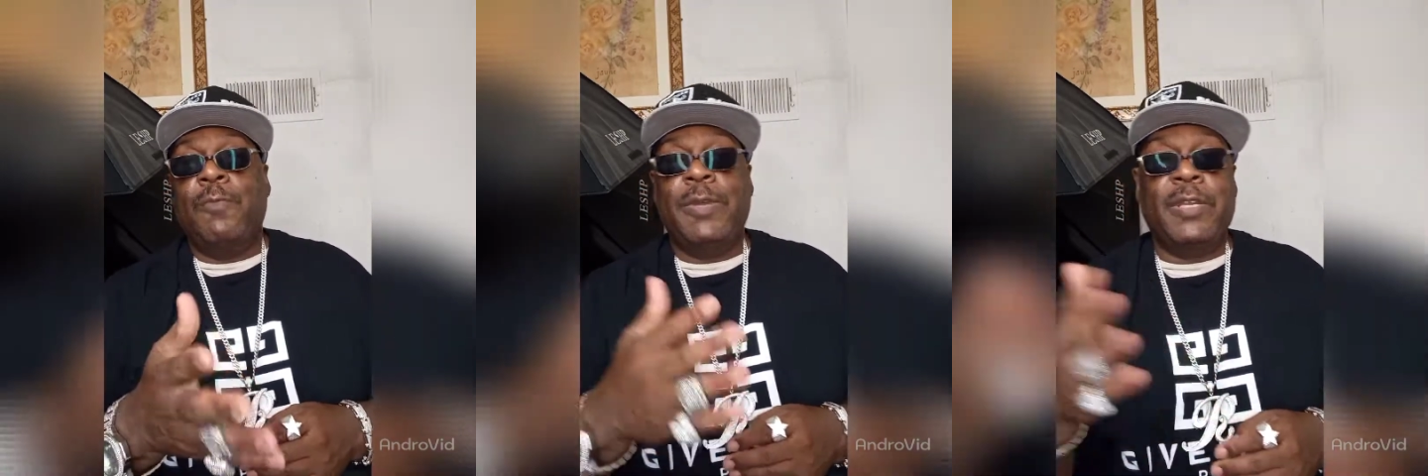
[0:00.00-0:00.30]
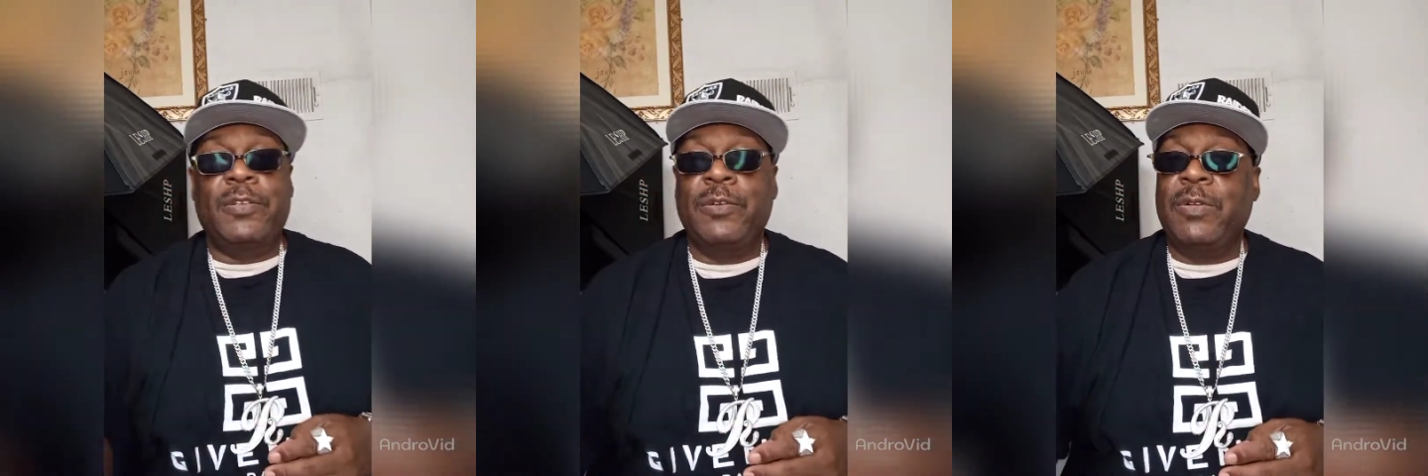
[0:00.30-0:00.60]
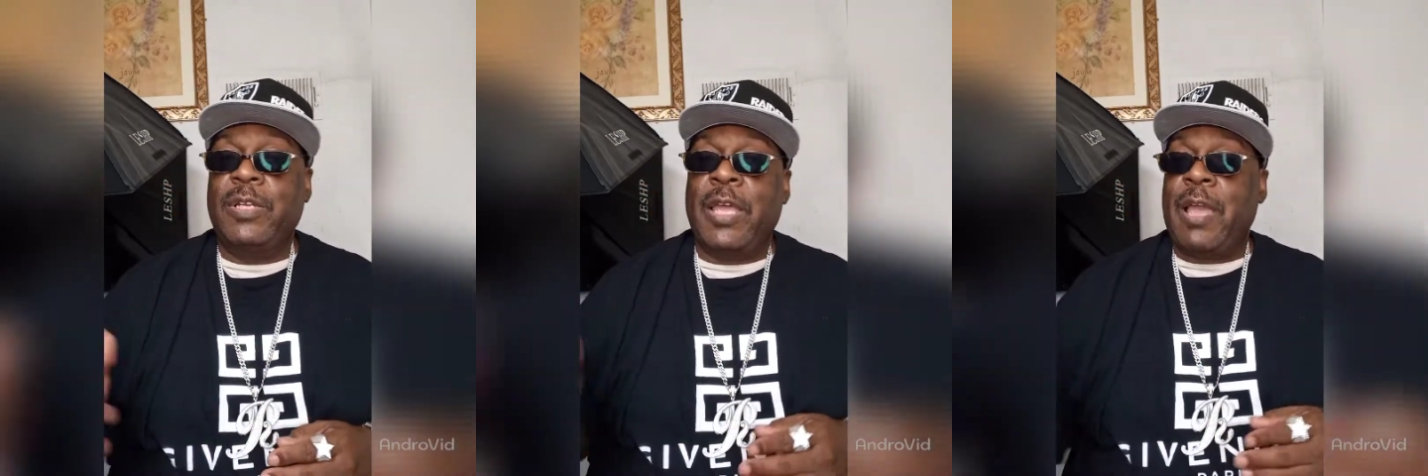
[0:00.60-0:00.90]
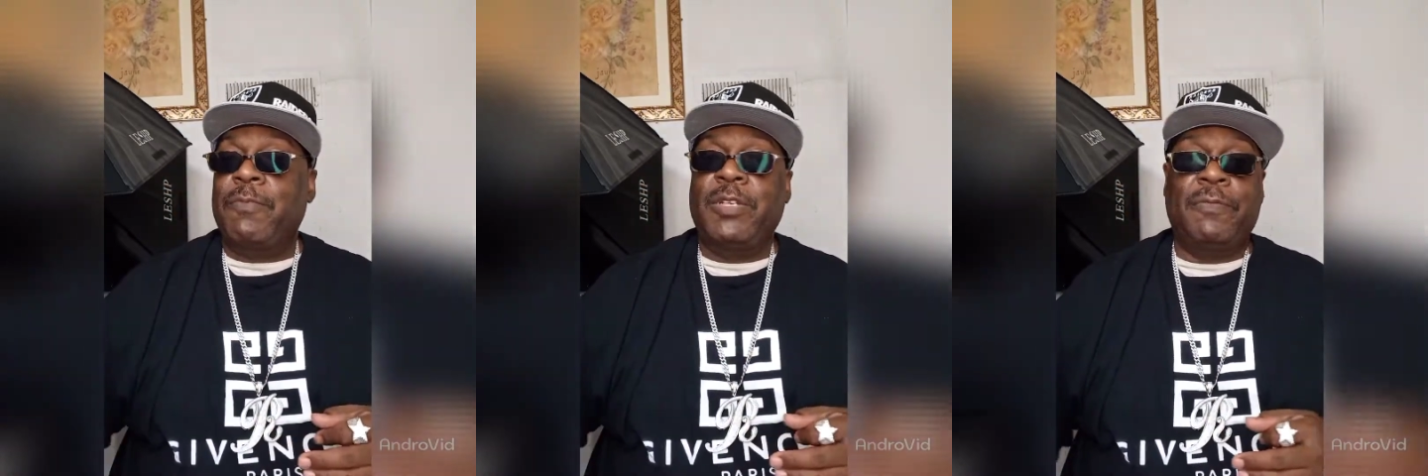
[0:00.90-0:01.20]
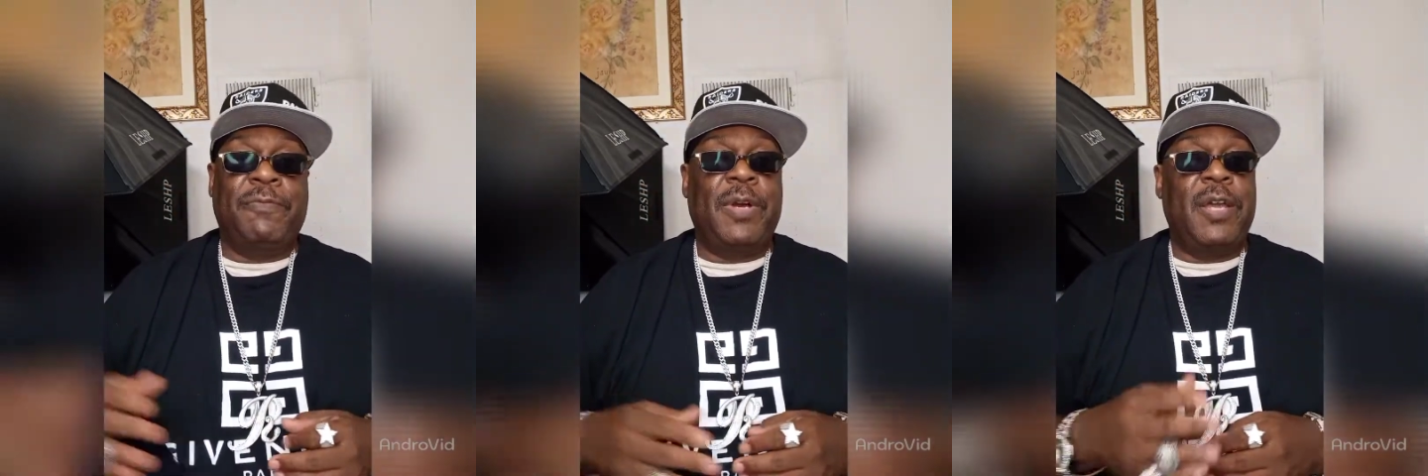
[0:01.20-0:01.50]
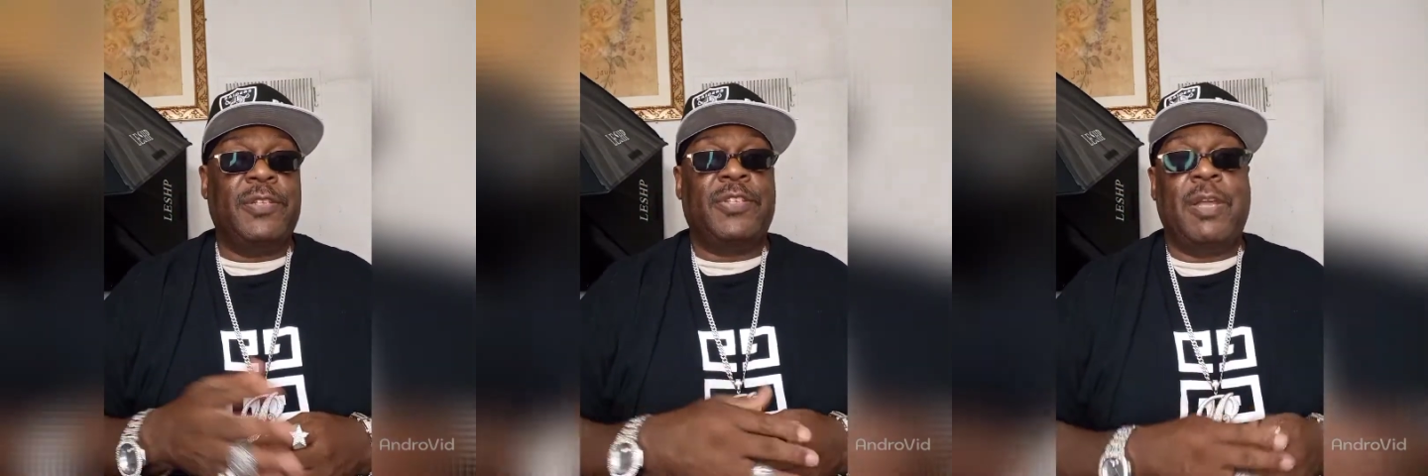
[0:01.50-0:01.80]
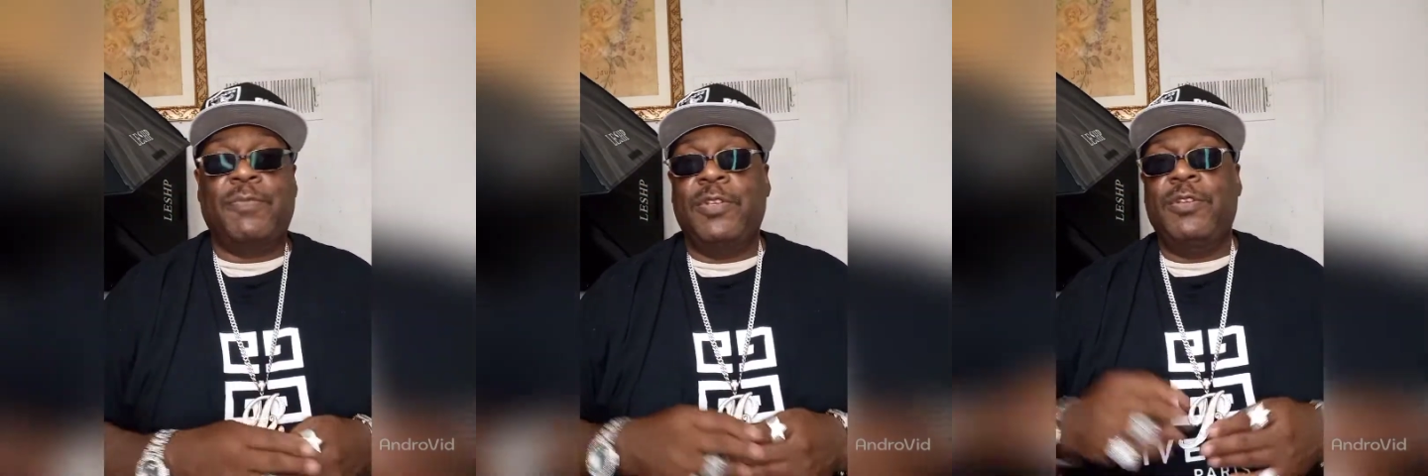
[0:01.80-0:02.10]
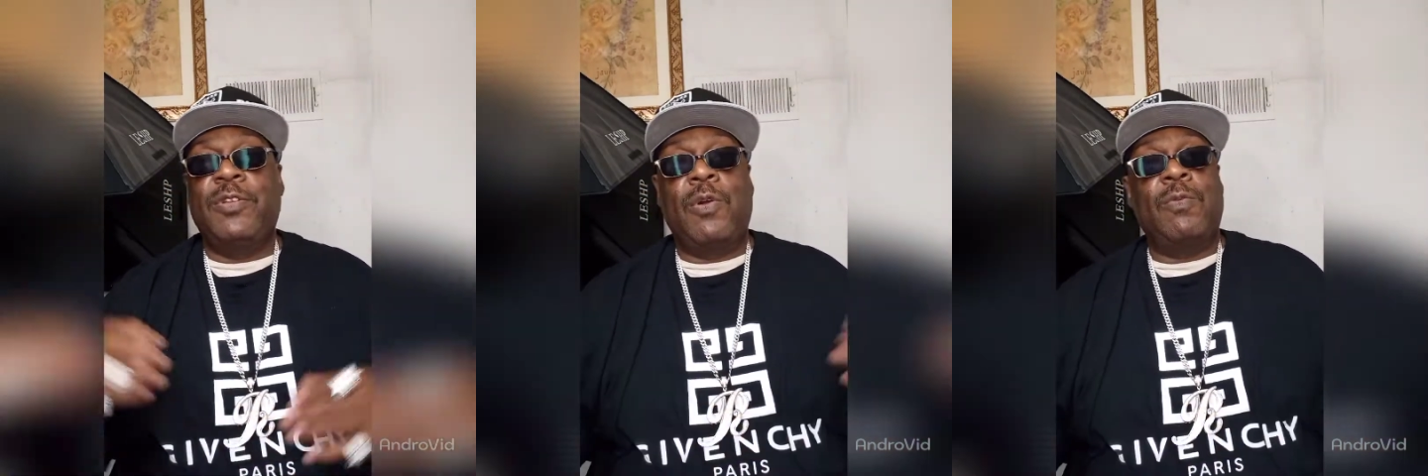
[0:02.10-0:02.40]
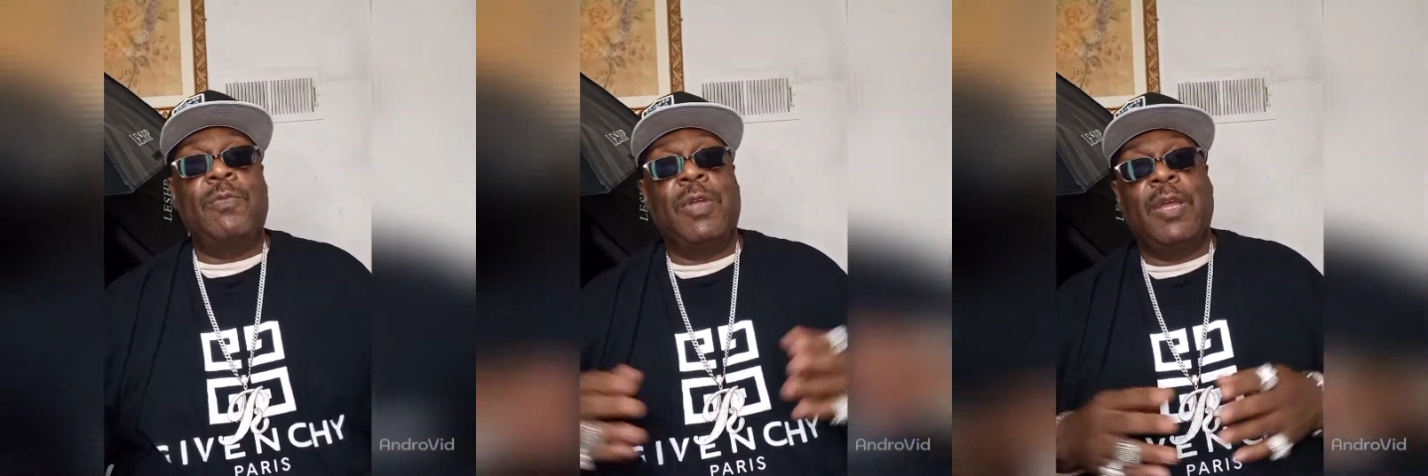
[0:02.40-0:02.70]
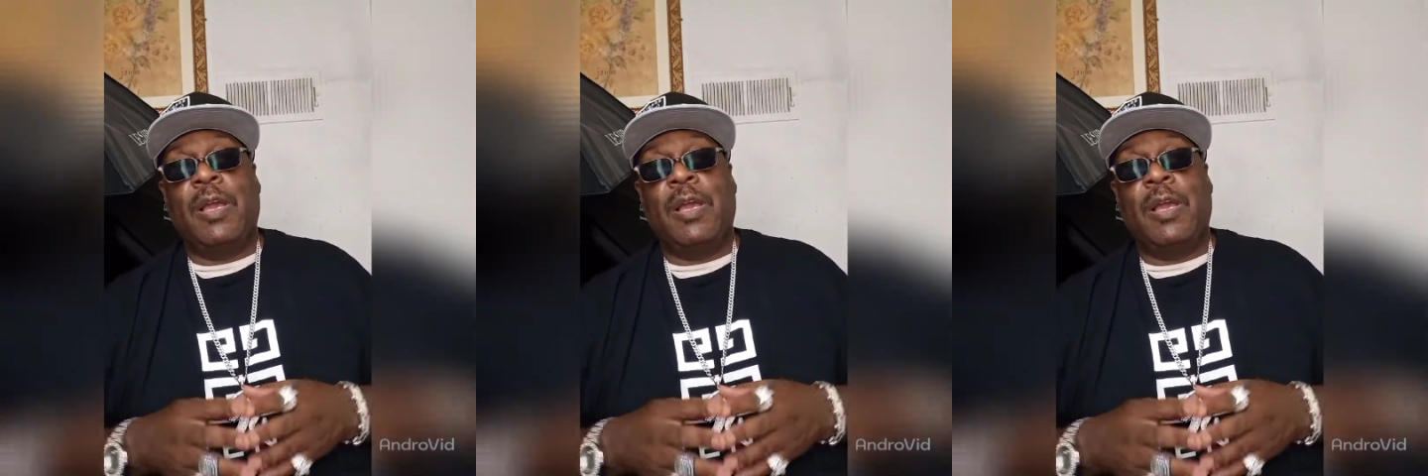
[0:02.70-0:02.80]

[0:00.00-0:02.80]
We can do have a little fun or something, you know.